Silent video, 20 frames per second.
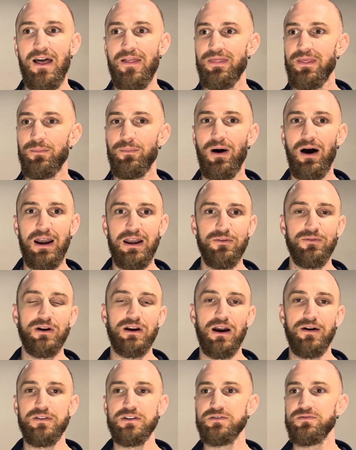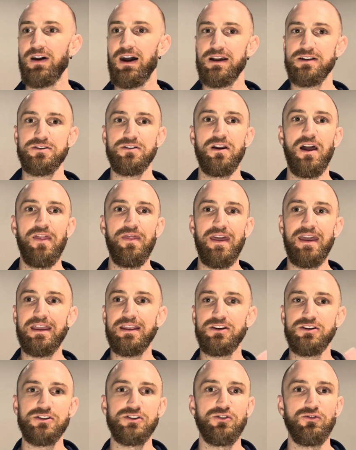The body recovers faster and they
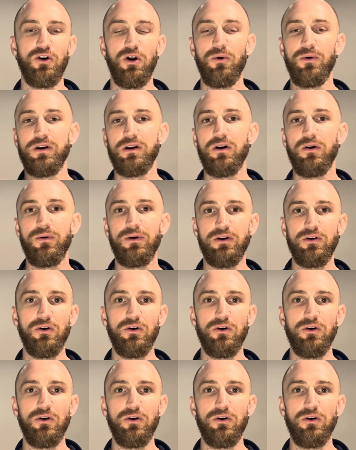can just grow and grow and